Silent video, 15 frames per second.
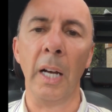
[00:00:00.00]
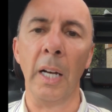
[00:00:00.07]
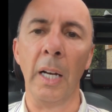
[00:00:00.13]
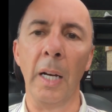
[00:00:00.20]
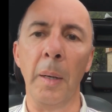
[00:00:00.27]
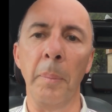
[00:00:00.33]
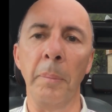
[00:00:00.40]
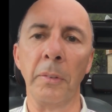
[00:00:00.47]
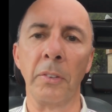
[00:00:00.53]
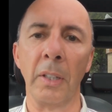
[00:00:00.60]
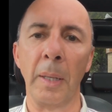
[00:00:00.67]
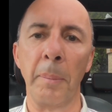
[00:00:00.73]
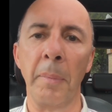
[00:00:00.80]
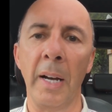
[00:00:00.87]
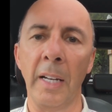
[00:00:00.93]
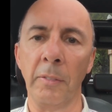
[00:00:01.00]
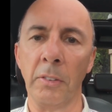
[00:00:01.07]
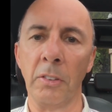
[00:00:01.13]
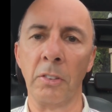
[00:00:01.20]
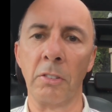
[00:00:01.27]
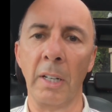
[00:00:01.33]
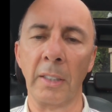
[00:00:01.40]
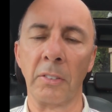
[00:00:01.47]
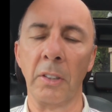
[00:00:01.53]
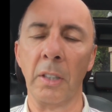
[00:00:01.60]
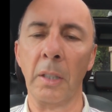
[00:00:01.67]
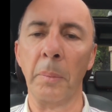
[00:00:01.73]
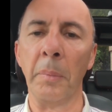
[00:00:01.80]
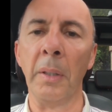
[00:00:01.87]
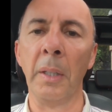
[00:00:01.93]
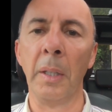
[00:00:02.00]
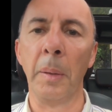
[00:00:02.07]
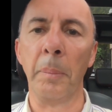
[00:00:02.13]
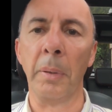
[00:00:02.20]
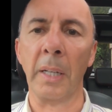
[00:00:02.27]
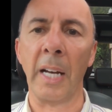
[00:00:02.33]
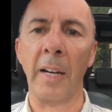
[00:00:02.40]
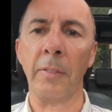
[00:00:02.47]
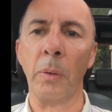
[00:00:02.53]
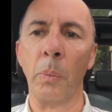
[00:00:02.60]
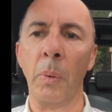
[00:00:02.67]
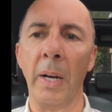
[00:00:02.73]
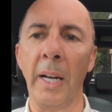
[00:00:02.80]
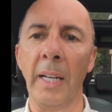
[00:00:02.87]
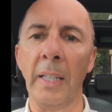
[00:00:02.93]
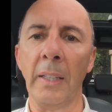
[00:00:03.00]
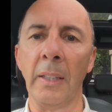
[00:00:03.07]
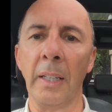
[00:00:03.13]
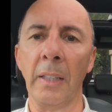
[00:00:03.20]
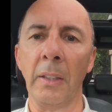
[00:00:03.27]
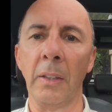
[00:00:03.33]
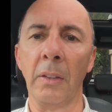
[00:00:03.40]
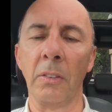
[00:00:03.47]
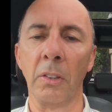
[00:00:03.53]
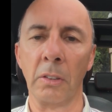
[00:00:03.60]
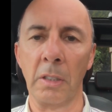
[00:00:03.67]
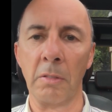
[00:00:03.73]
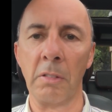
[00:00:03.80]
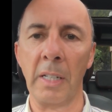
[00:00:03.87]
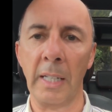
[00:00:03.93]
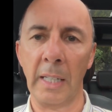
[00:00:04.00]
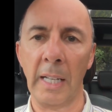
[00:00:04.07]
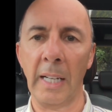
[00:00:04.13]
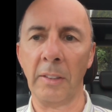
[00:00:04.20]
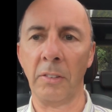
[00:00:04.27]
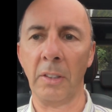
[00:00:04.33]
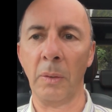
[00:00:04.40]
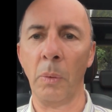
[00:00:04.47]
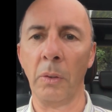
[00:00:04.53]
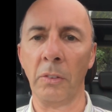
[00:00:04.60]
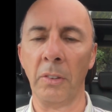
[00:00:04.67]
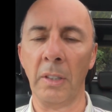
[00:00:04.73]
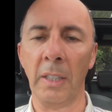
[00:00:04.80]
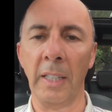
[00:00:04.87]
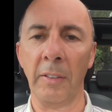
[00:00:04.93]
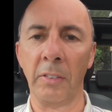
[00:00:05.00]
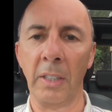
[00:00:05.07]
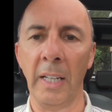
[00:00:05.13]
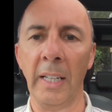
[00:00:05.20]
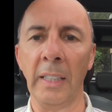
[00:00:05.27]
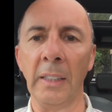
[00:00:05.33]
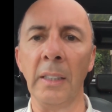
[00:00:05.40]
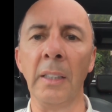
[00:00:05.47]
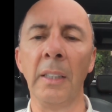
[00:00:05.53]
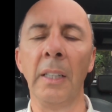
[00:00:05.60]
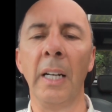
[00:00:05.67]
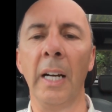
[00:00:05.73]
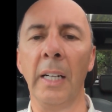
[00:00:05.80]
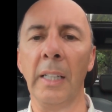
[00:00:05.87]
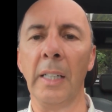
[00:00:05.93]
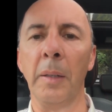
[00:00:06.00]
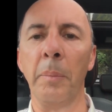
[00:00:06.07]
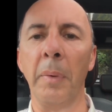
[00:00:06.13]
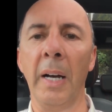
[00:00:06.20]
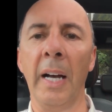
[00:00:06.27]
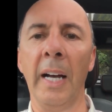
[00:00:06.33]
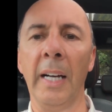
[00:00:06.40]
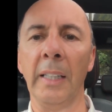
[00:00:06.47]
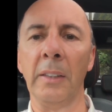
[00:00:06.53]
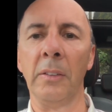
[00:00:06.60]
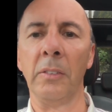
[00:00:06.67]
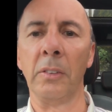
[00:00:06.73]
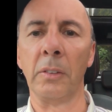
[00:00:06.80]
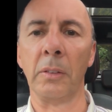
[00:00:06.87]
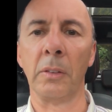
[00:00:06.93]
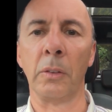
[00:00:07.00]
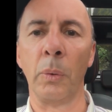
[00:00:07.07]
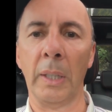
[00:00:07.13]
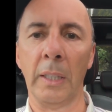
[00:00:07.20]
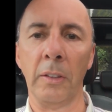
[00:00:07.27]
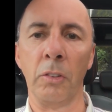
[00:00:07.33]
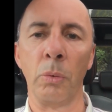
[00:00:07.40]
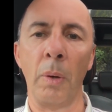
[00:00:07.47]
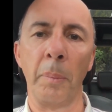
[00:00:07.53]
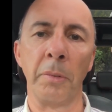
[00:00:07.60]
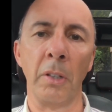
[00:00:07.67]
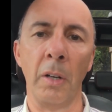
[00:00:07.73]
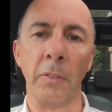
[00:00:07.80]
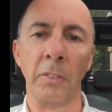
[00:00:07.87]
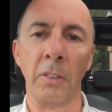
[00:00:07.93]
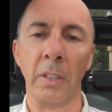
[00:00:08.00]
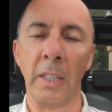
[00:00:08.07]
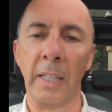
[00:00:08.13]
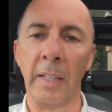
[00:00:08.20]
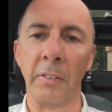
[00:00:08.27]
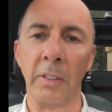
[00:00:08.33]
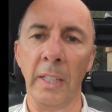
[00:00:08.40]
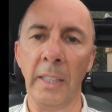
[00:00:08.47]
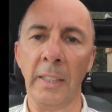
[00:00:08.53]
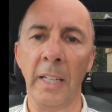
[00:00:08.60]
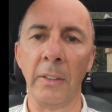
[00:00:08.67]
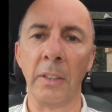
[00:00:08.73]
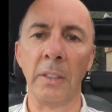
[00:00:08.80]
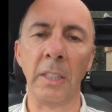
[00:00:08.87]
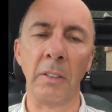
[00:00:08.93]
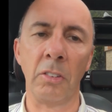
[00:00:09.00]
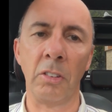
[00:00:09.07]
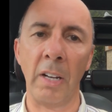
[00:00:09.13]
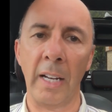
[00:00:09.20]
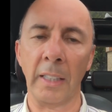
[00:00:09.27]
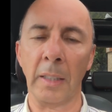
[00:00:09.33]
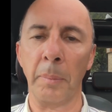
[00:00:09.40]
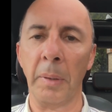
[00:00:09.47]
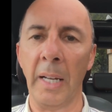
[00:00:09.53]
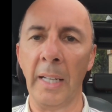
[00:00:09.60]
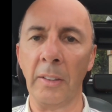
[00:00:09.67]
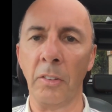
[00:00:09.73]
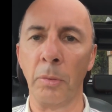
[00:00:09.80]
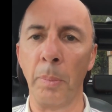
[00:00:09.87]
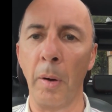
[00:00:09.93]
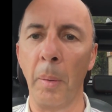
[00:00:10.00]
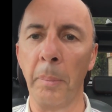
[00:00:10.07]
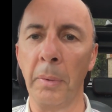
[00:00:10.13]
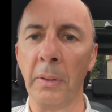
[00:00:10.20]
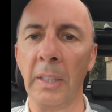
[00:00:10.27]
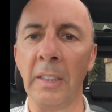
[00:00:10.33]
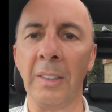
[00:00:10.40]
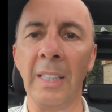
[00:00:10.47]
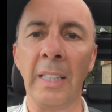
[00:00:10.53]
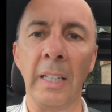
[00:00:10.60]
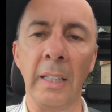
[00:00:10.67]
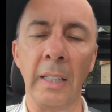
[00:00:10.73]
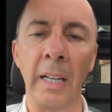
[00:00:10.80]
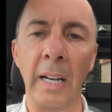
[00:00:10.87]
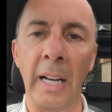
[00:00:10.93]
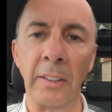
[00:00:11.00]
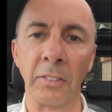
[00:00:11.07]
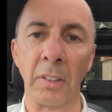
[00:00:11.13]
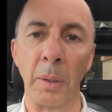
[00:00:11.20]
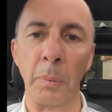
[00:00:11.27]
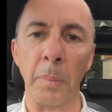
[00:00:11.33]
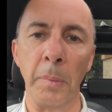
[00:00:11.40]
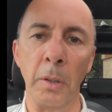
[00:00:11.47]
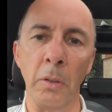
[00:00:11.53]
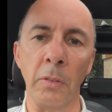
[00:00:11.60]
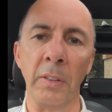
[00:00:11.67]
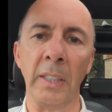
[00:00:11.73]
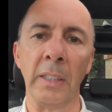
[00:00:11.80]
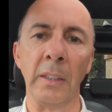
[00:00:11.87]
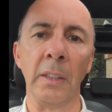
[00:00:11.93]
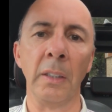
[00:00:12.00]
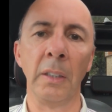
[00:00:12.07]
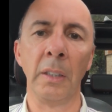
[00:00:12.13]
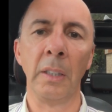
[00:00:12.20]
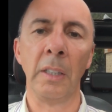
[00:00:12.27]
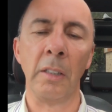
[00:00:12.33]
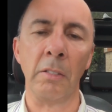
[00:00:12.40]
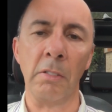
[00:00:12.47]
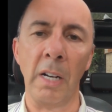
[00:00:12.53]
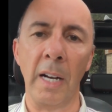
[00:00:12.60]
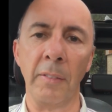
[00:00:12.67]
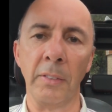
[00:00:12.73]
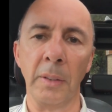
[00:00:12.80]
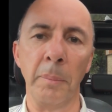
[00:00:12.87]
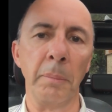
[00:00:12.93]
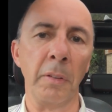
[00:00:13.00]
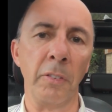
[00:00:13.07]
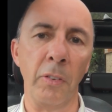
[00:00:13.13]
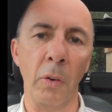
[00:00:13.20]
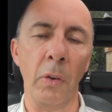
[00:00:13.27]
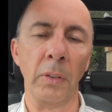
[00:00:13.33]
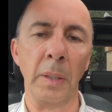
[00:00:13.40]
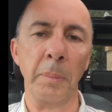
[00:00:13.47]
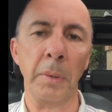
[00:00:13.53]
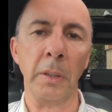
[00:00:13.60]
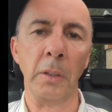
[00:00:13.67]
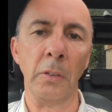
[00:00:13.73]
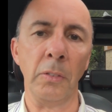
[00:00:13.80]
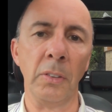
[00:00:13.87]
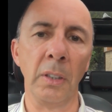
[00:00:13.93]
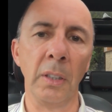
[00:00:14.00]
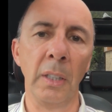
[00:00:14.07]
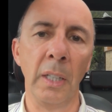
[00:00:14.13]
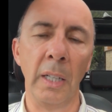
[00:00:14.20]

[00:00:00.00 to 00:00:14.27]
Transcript: So that might have distracted them. But either way, they suddenly realised that they wanted the left lane, and quickly swapped over to the left lane. Now, they did check the blind spot, but they did it as they were moving rather than before they moved.